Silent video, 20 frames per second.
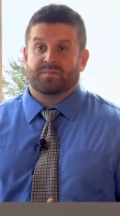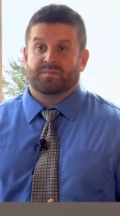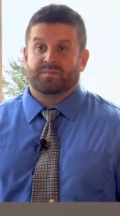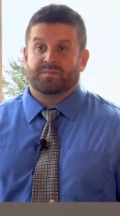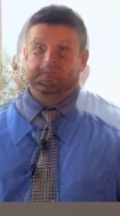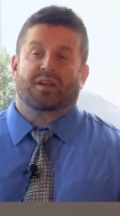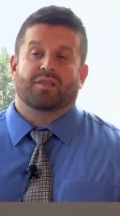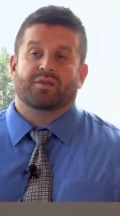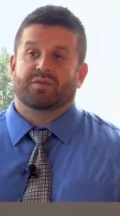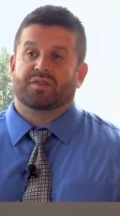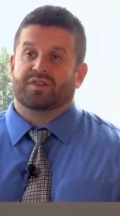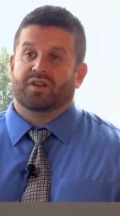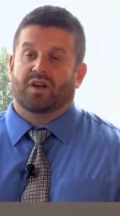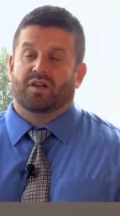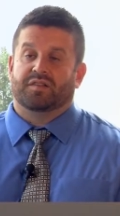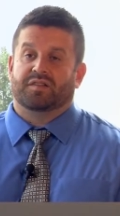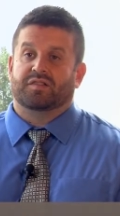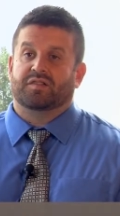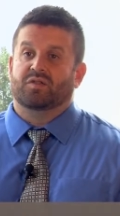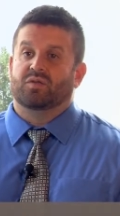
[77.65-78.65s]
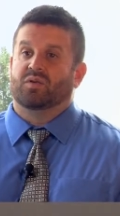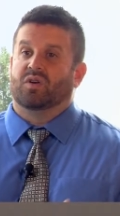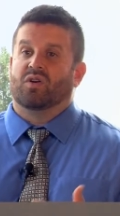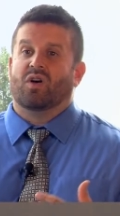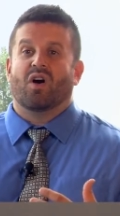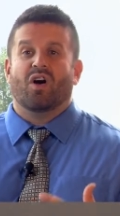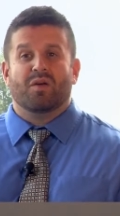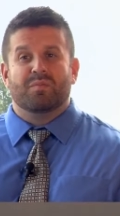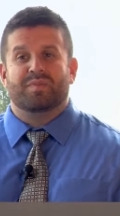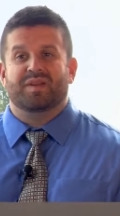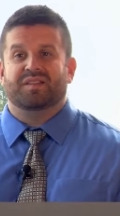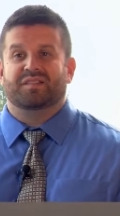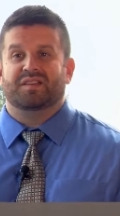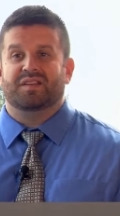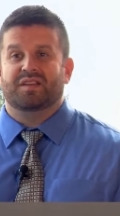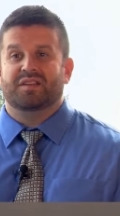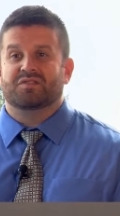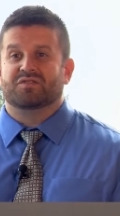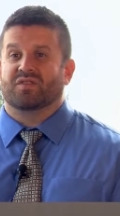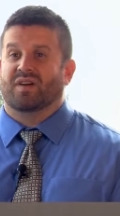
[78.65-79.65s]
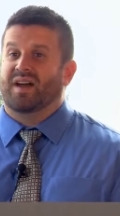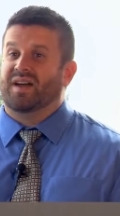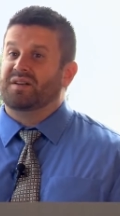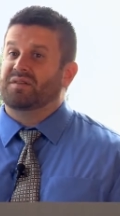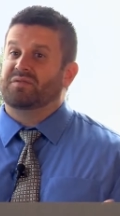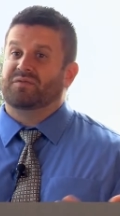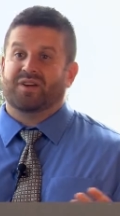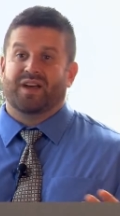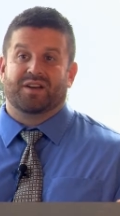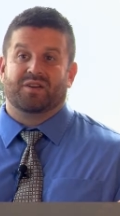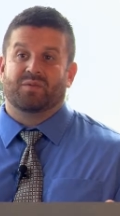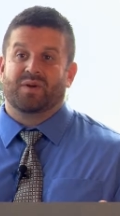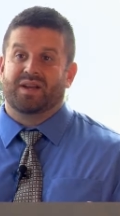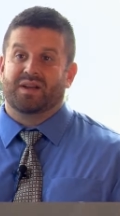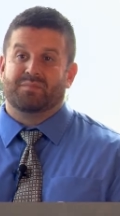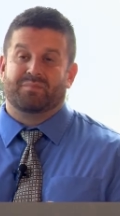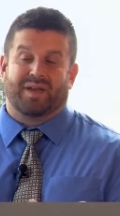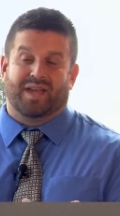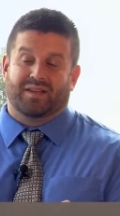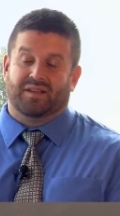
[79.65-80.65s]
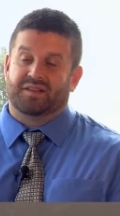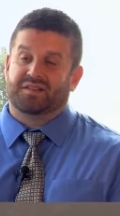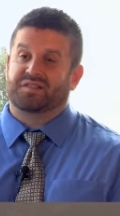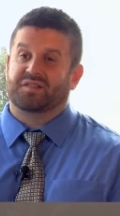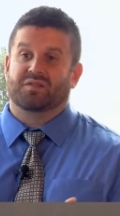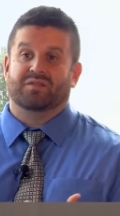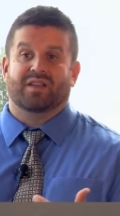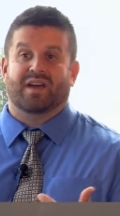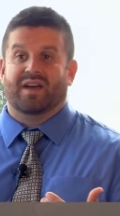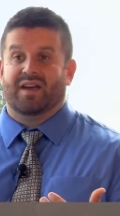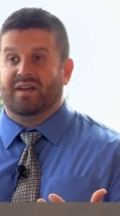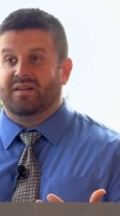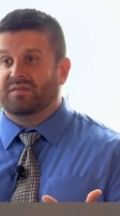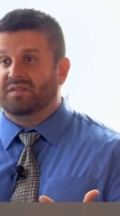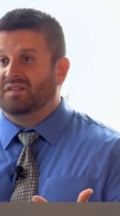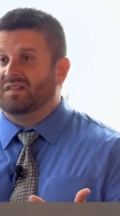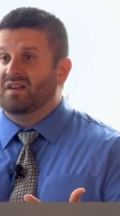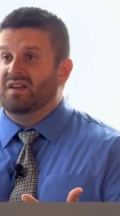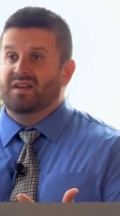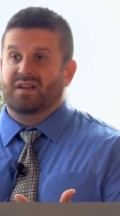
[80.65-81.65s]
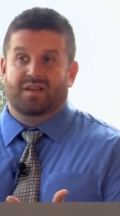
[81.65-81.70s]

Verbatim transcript: 10 other adults who are all busy trying to find a way to balance their lives,